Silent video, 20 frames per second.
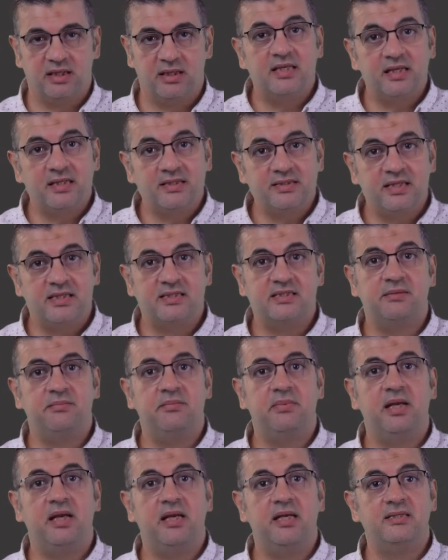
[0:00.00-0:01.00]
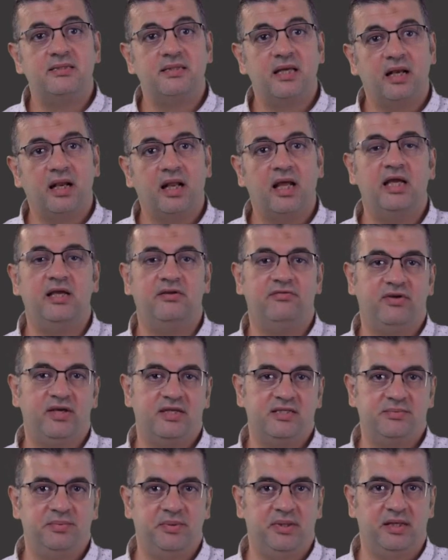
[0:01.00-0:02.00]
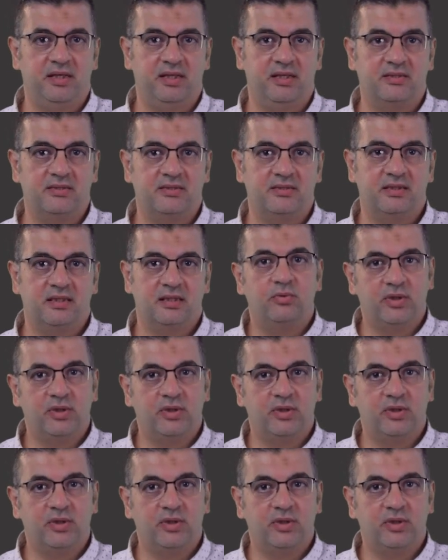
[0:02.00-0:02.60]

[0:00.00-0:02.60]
Salesism is a life experience.